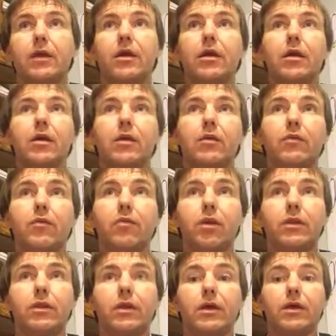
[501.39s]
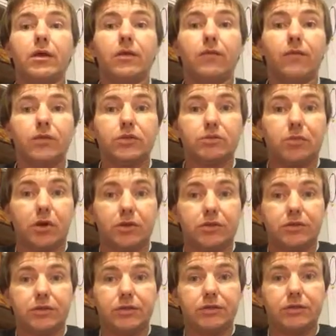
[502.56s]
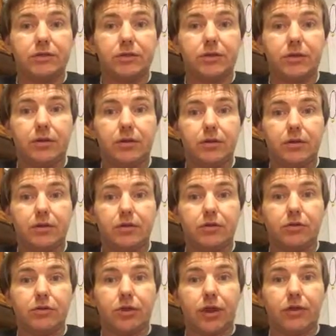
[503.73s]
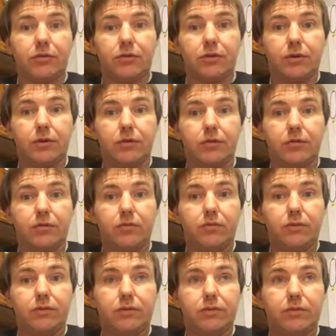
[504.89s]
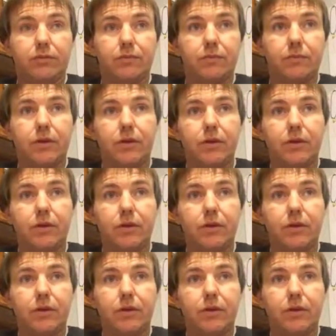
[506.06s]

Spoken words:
And one thing for spawn season, you kind of want to go with some